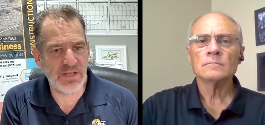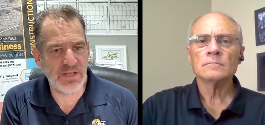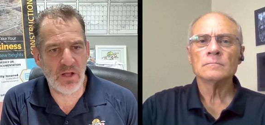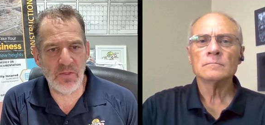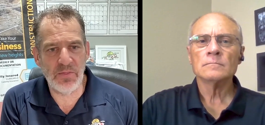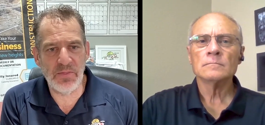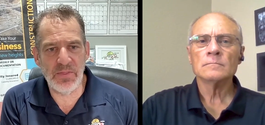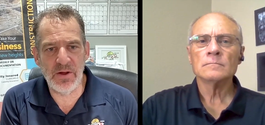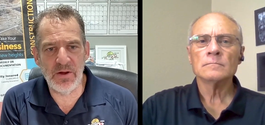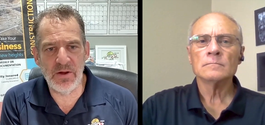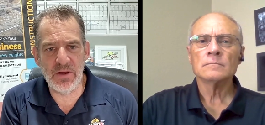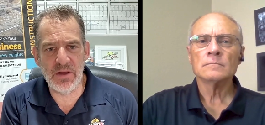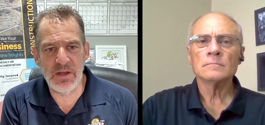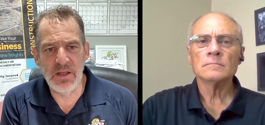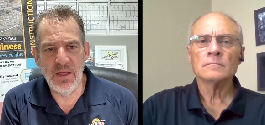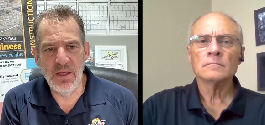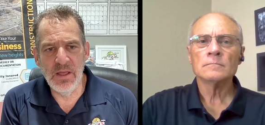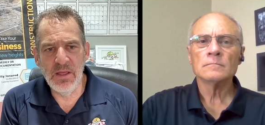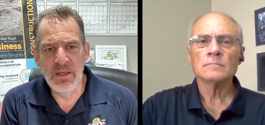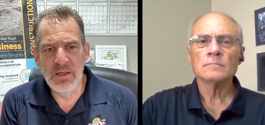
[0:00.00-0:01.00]
Speaker 1: out there and
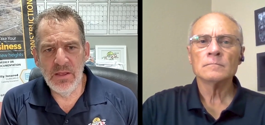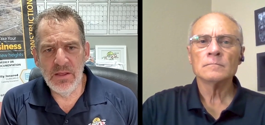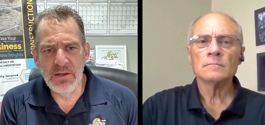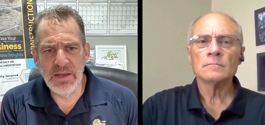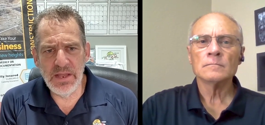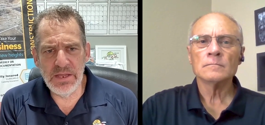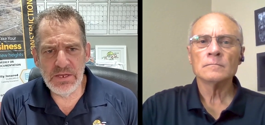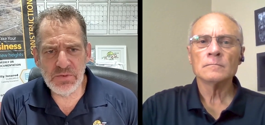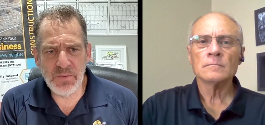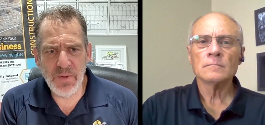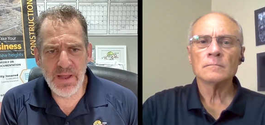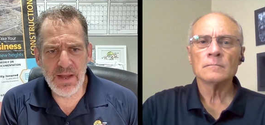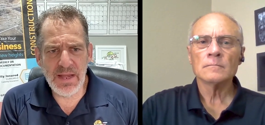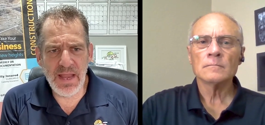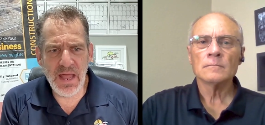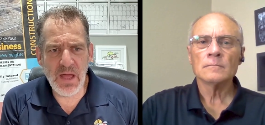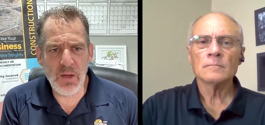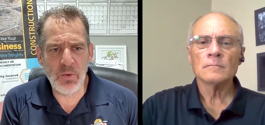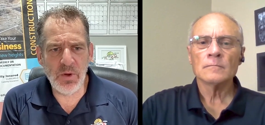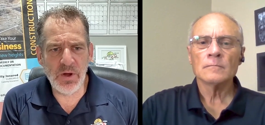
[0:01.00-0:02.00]
nationwide
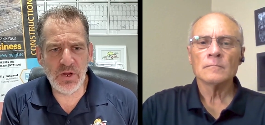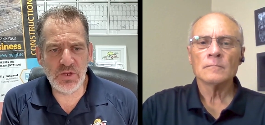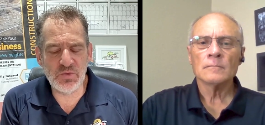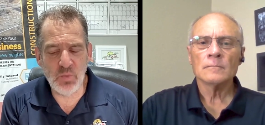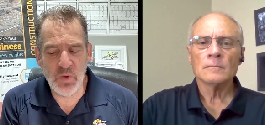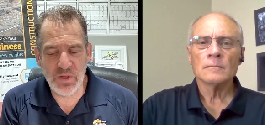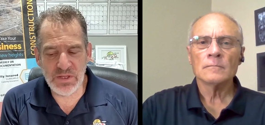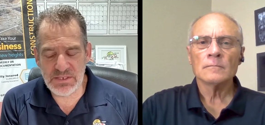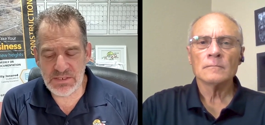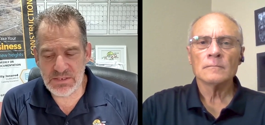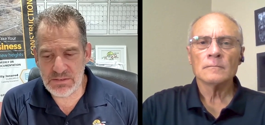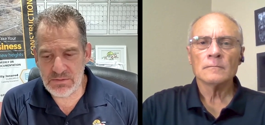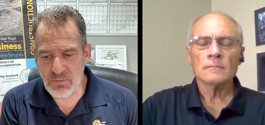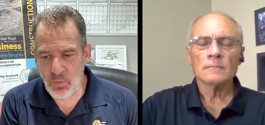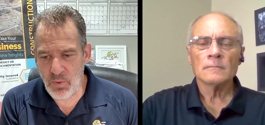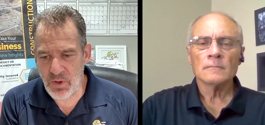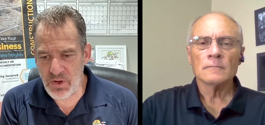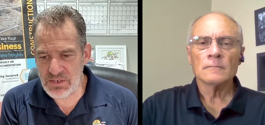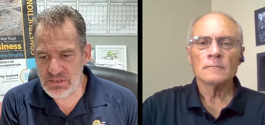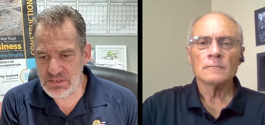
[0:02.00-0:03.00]
networks. What's
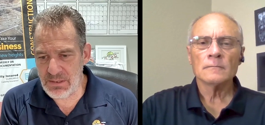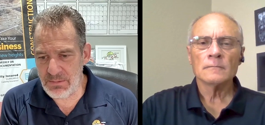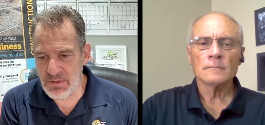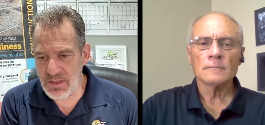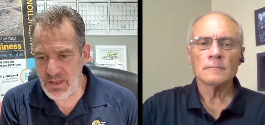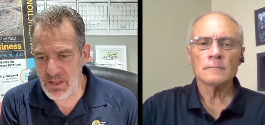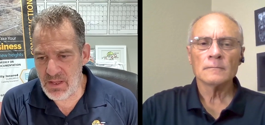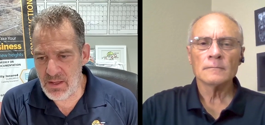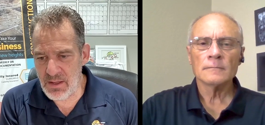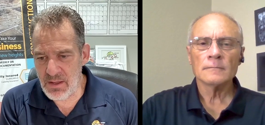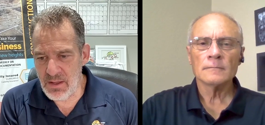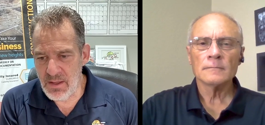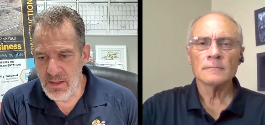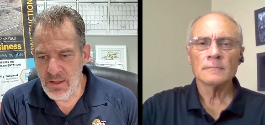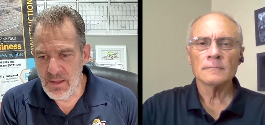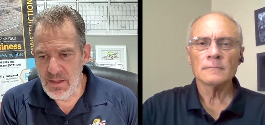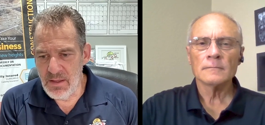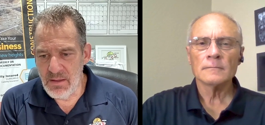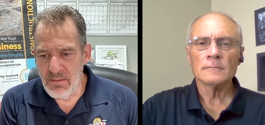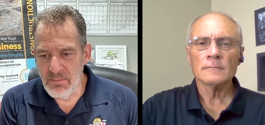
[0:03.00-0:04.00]
what are some of the
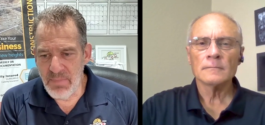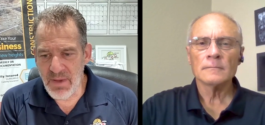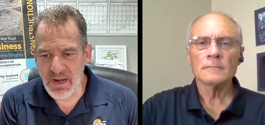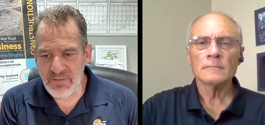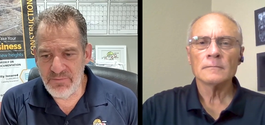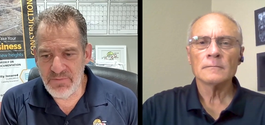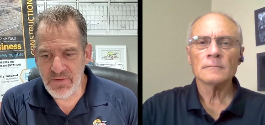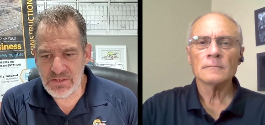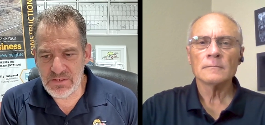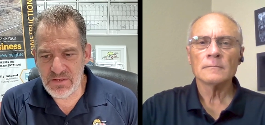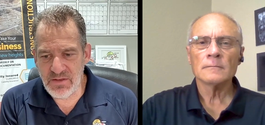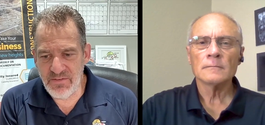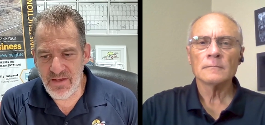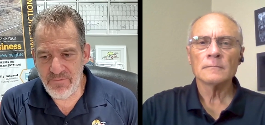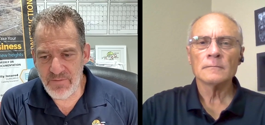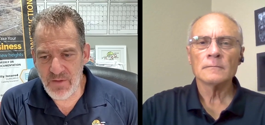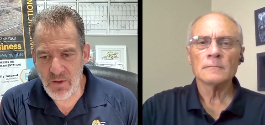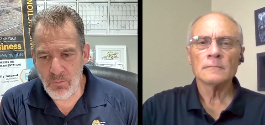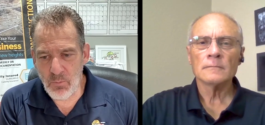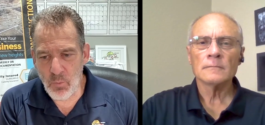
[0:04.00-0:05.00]
benefits of
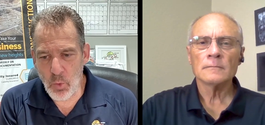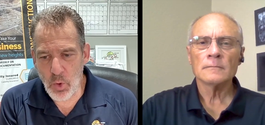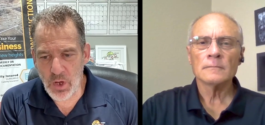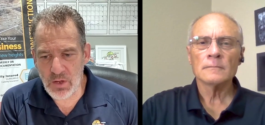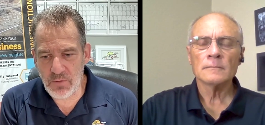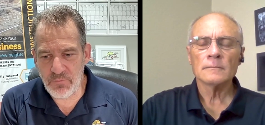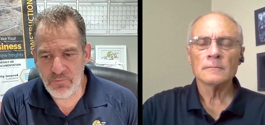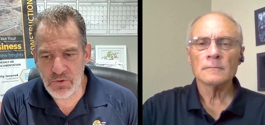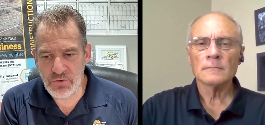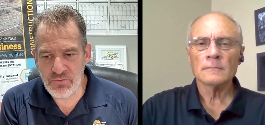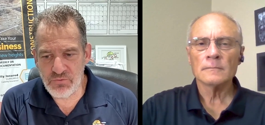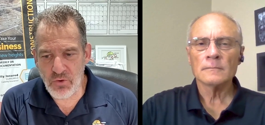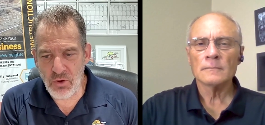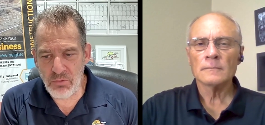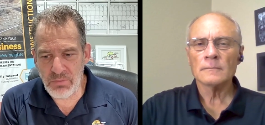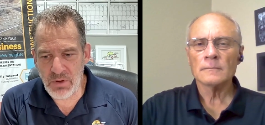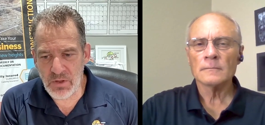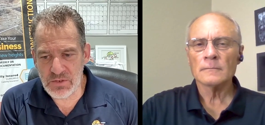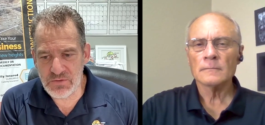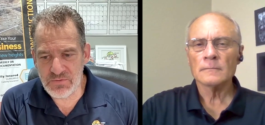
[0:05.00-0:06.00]
having worked for Drone
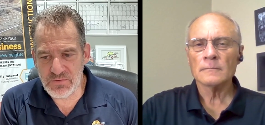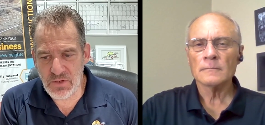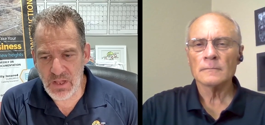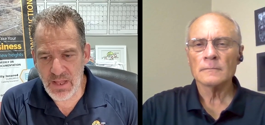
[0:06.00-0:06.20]
Brothers for the